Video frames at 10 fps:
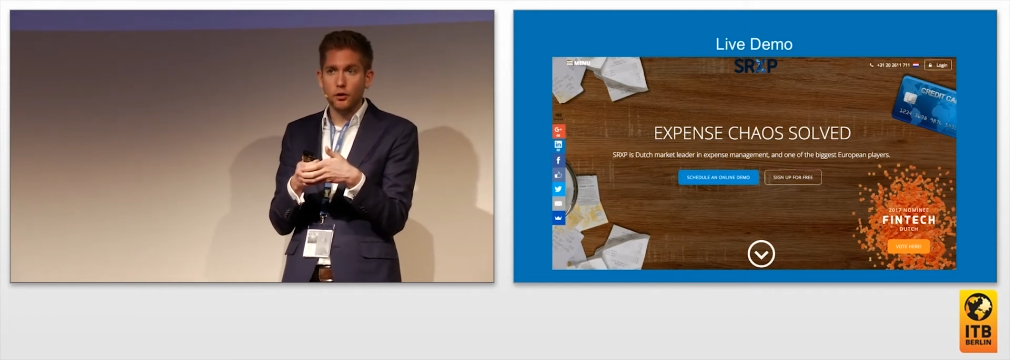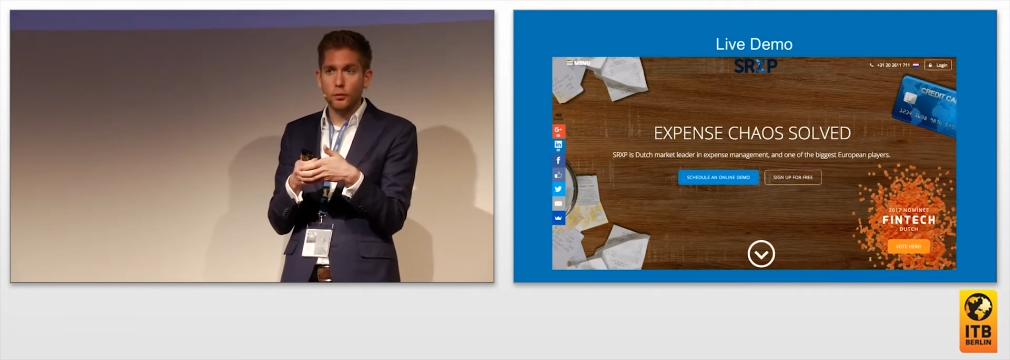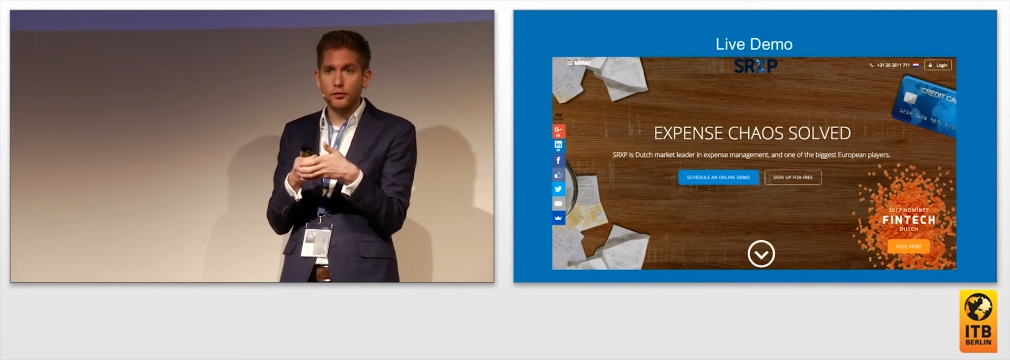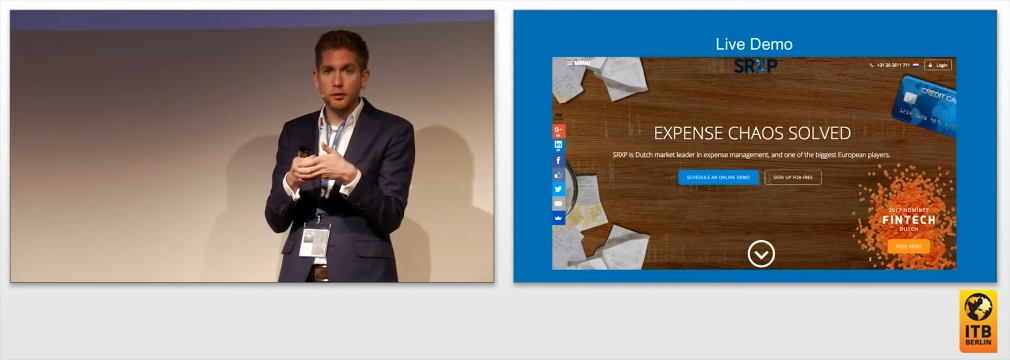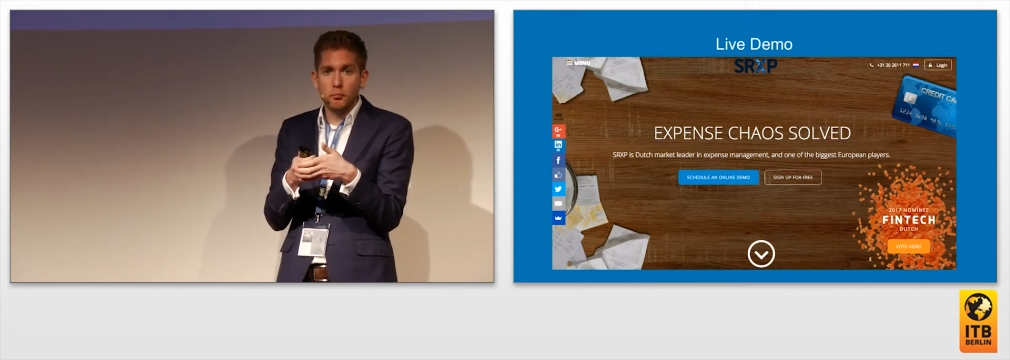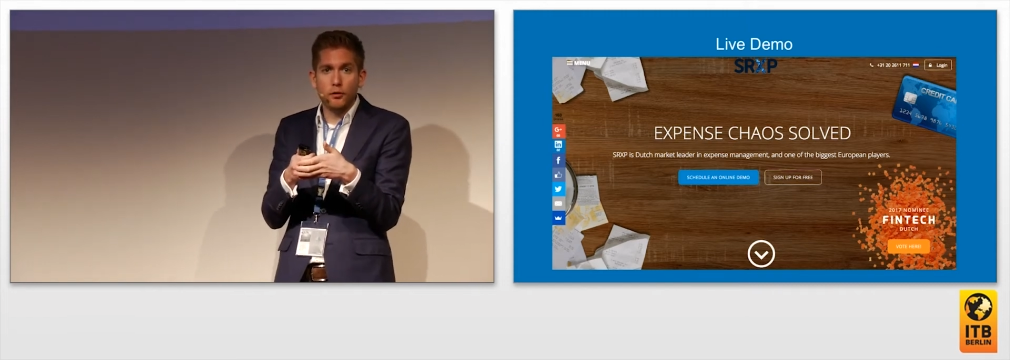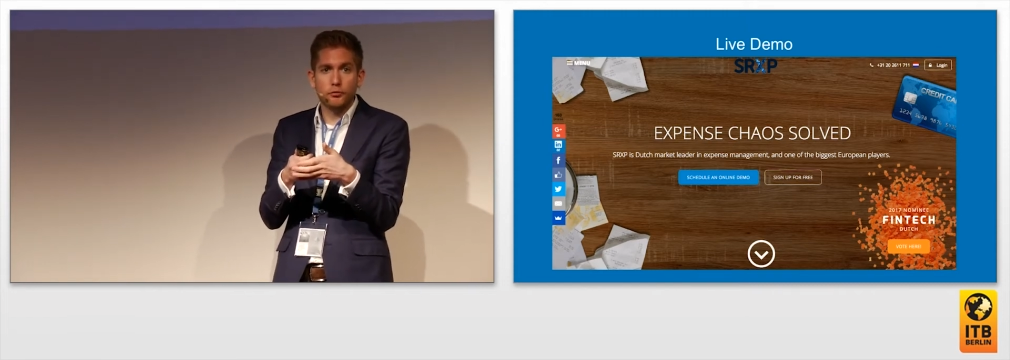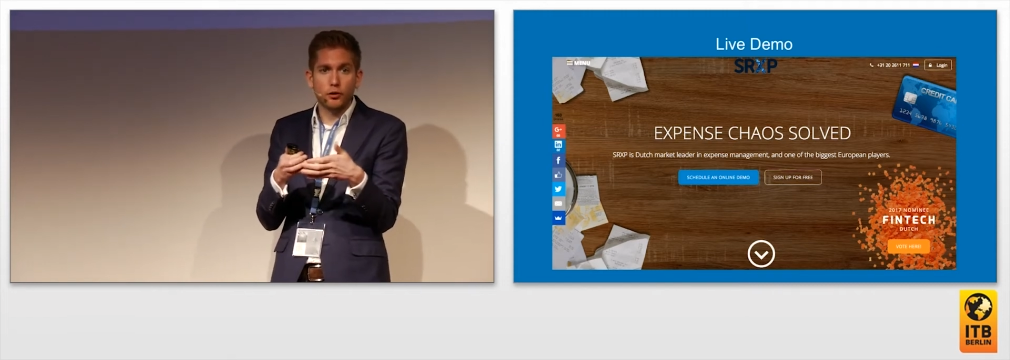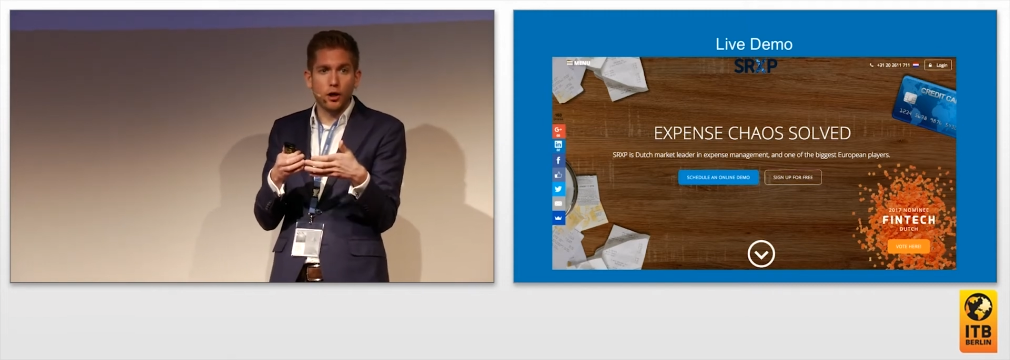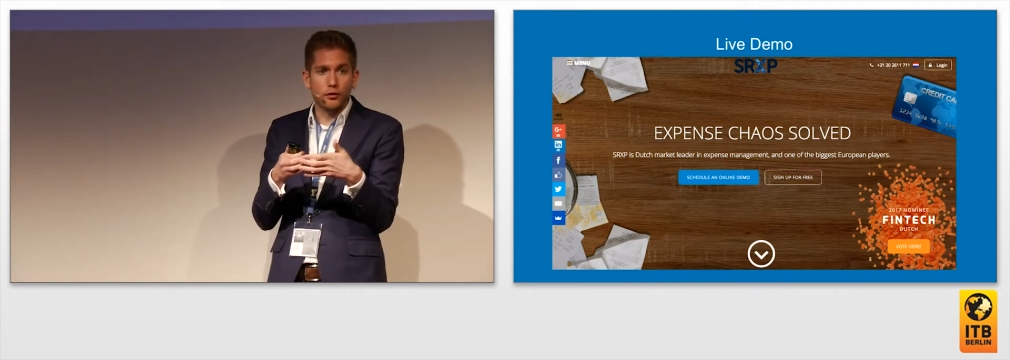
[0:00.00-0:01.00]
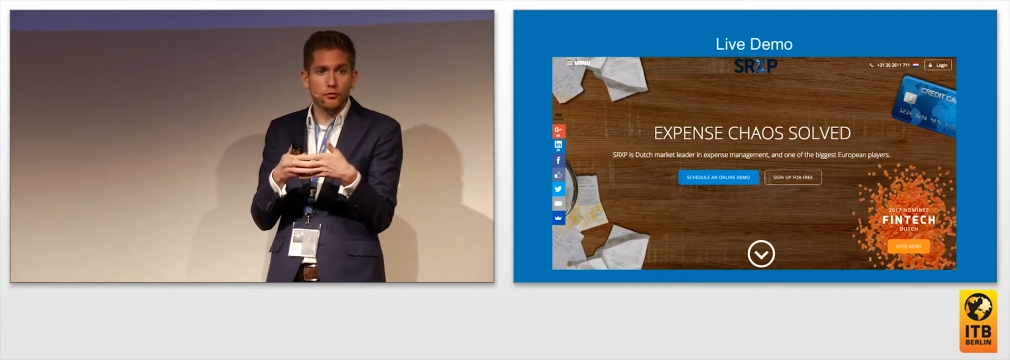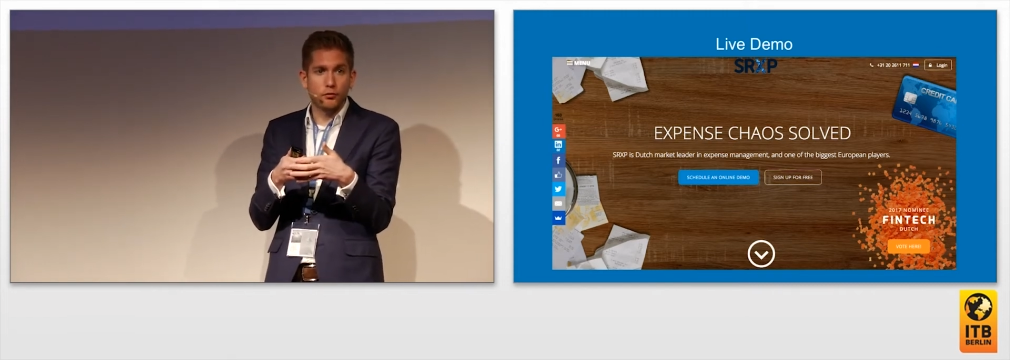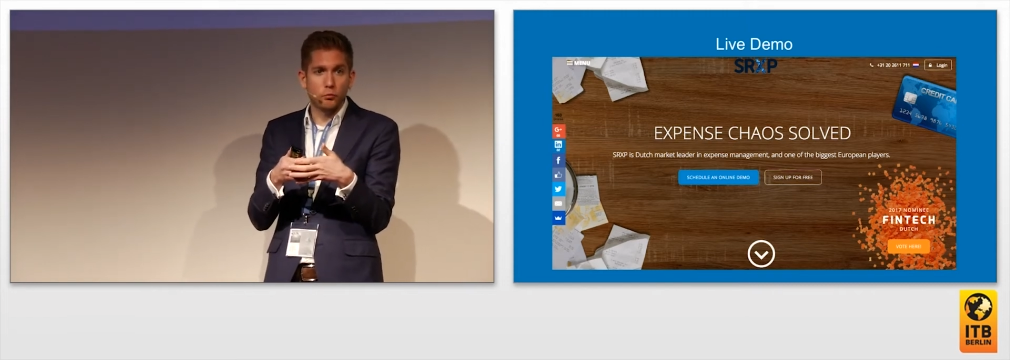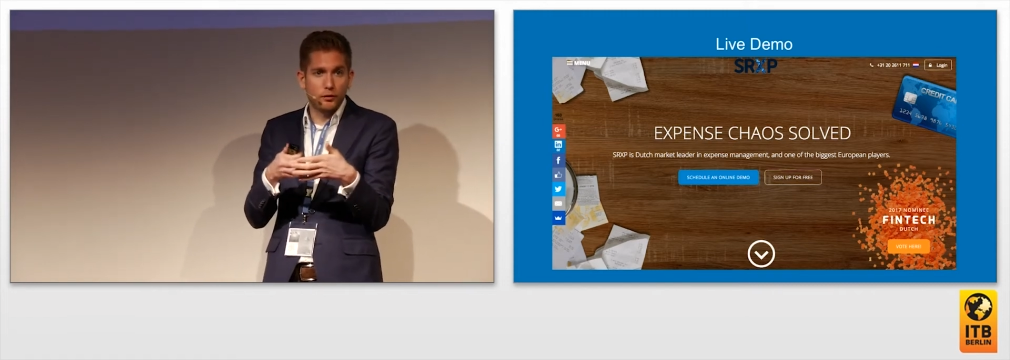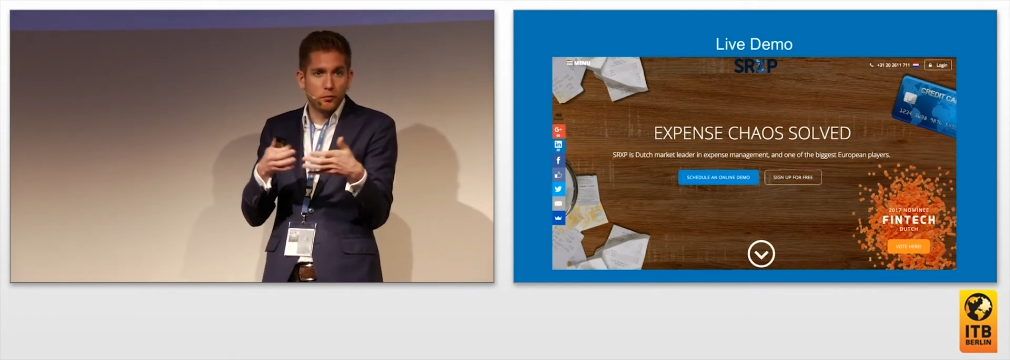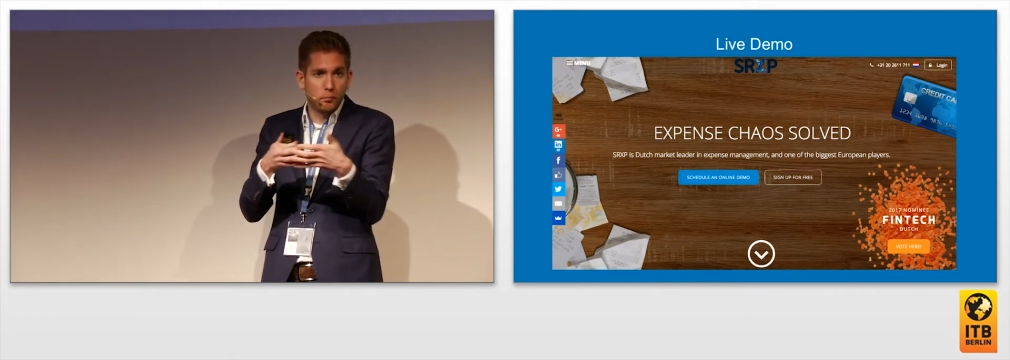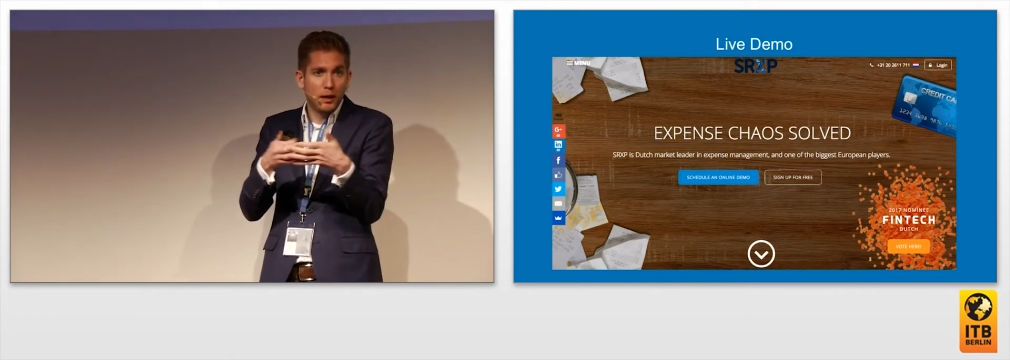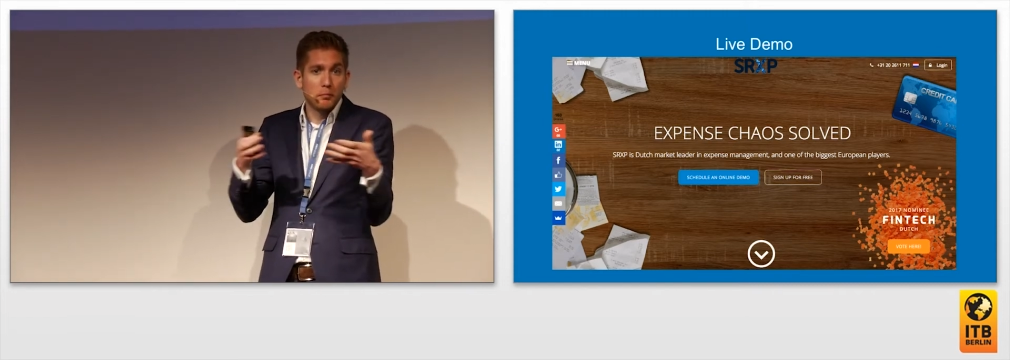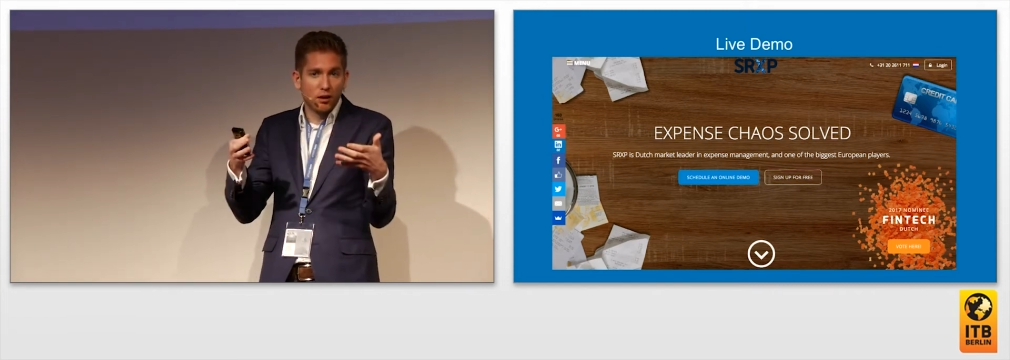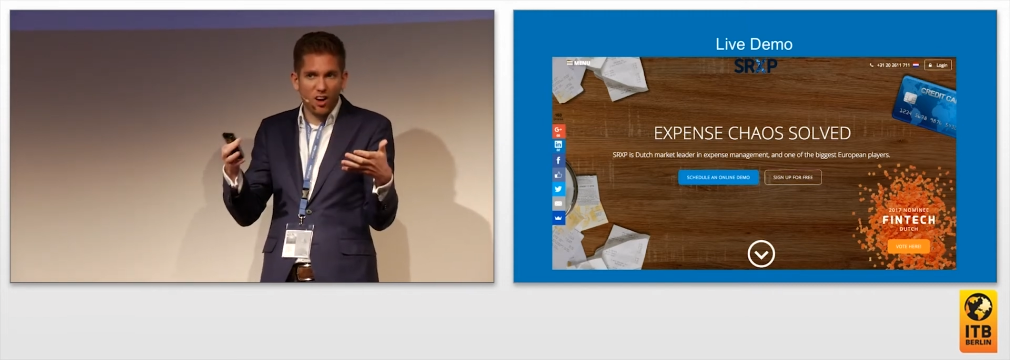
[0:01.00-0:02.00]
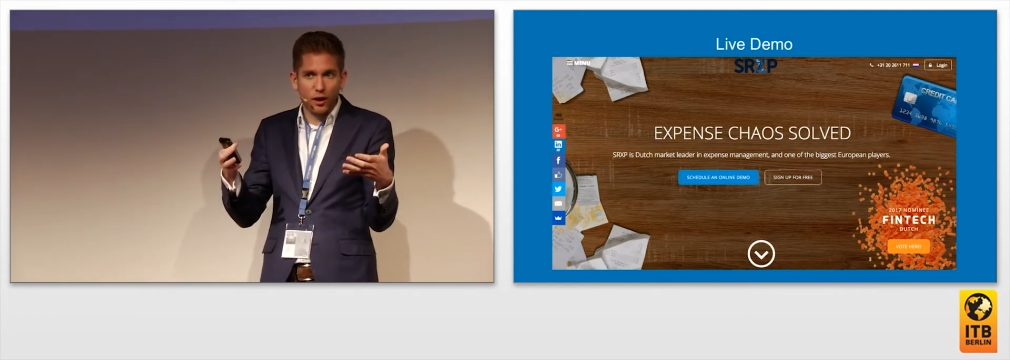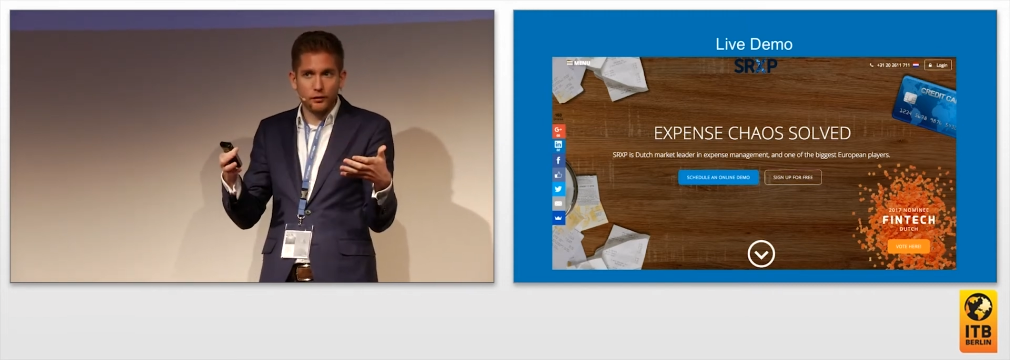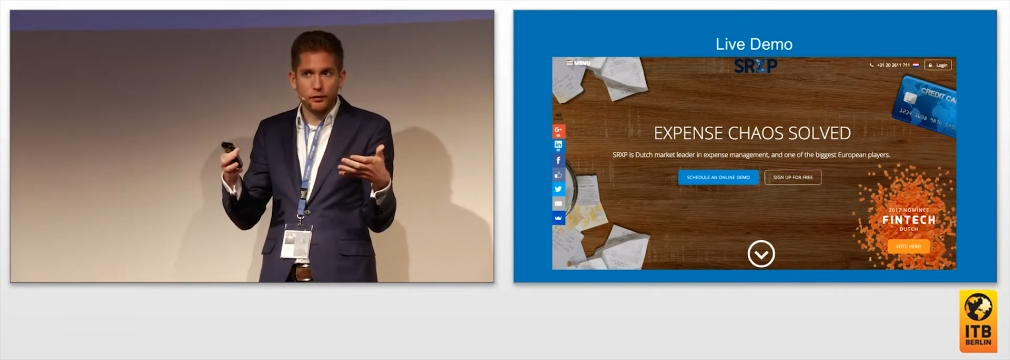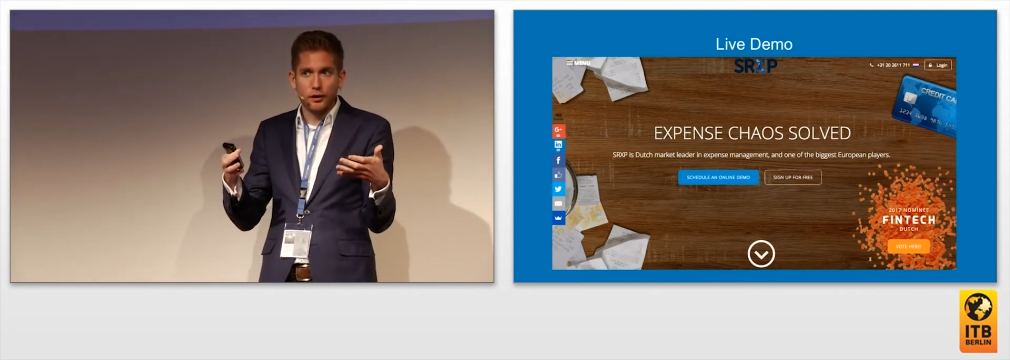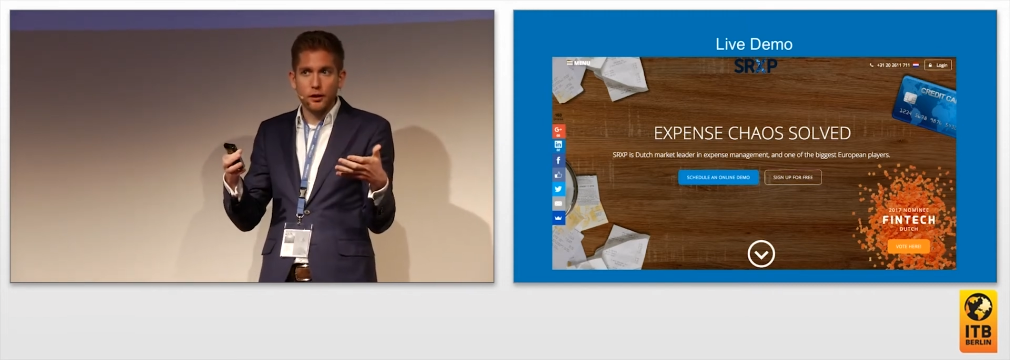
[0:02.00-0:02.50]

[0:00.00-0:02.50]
with the MasterCard, with the payment line.